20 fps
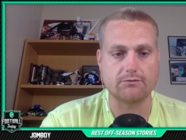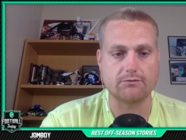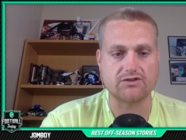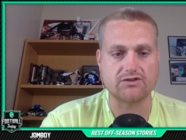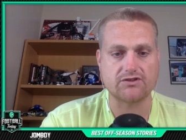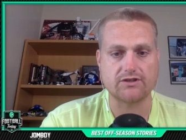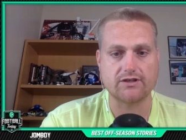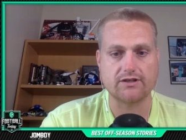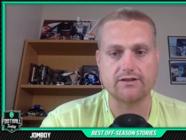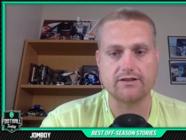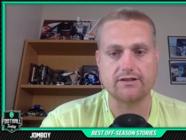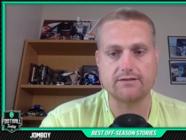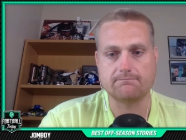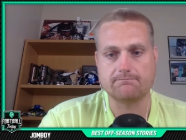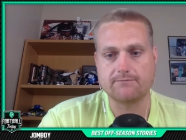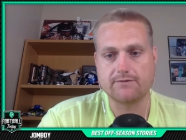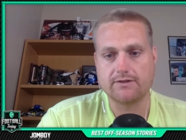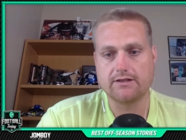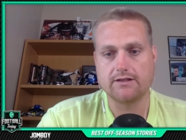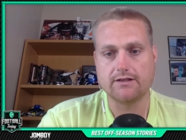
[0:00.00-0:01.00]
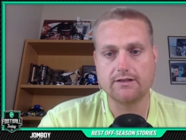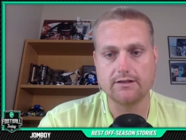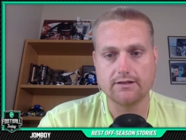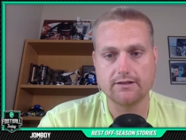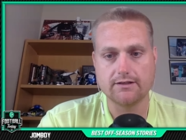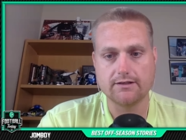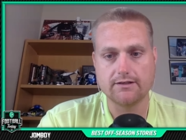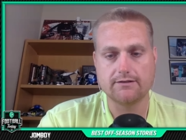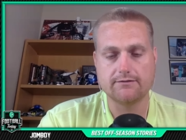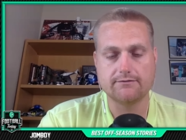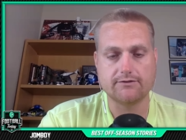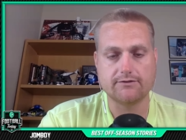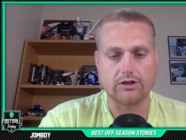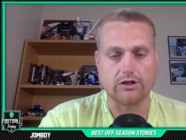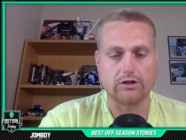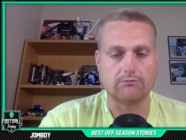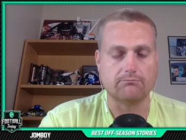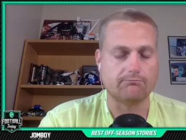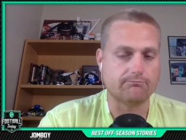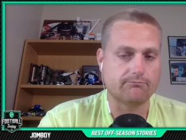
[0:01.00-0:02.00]
which and then you
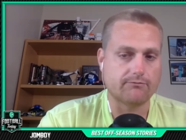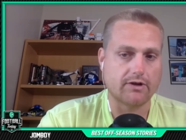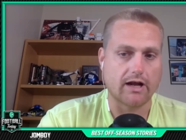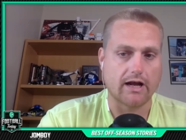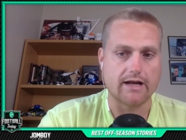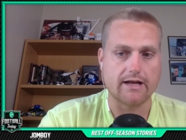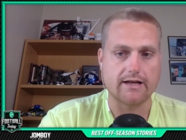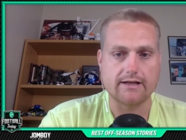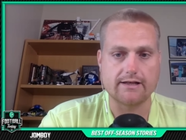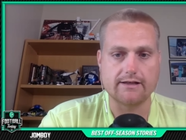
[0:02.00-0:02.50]
know, I,